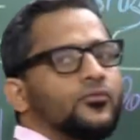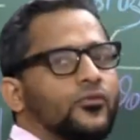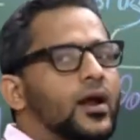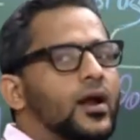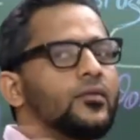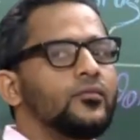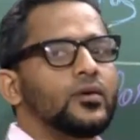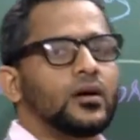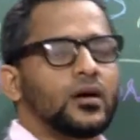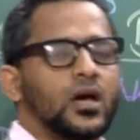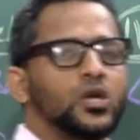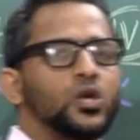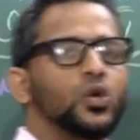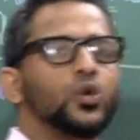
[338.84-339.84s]

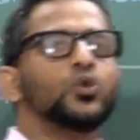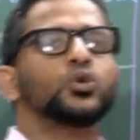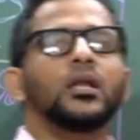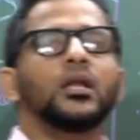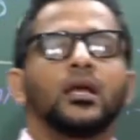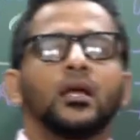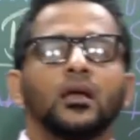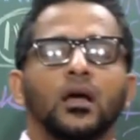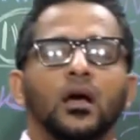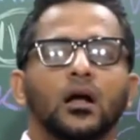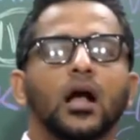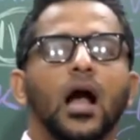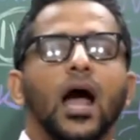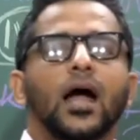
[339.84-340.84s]
framework usually
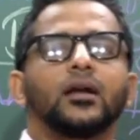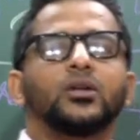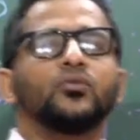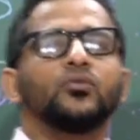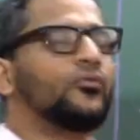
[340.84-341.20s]
guide you